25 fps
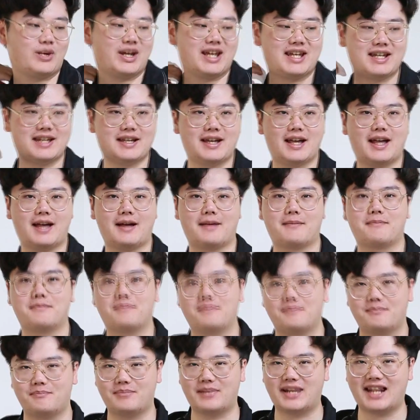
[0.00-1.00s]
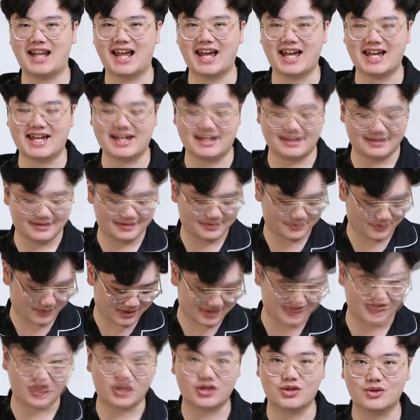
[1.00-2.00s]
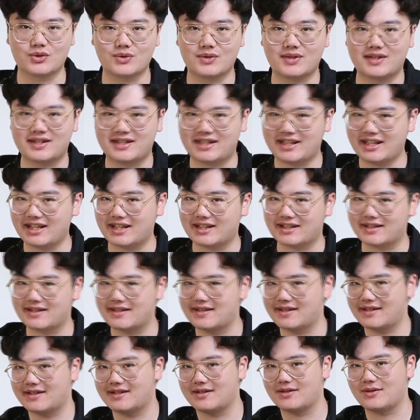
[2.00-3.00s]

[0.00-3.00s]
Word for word: we play it with two sticks.